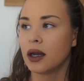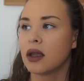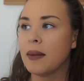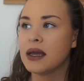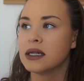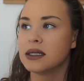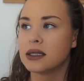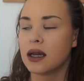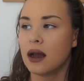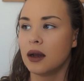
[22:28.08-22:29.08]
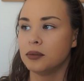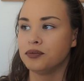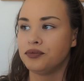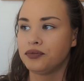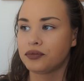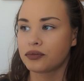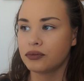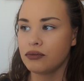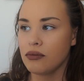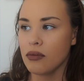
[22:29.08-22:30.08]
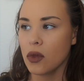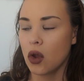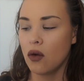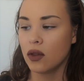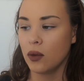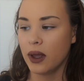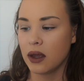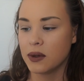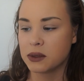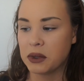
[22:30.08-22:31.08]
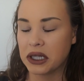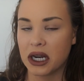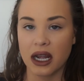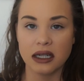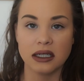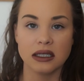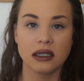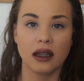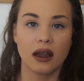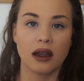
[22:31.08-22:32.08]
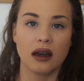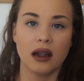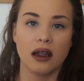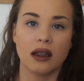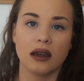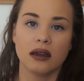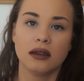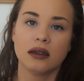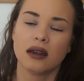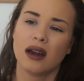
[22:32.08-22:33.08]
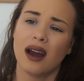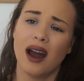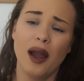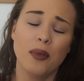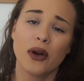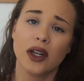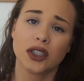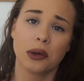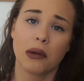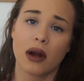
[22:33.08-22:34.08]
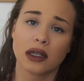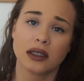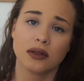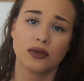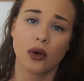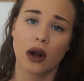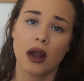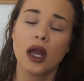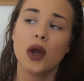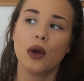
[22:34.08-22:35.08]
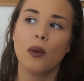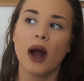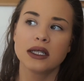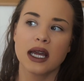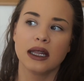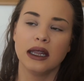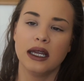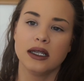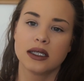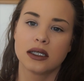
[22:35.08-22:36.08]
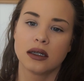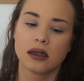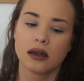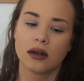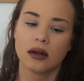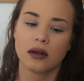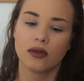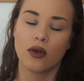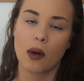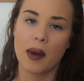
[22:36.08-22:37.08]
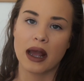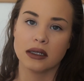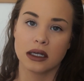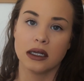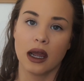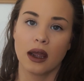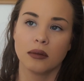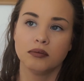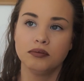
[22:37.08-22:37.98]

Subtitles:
Could be because over the weekend we spent the night at Disneyland, and I'm pretty sure we walked at least 4 miles a day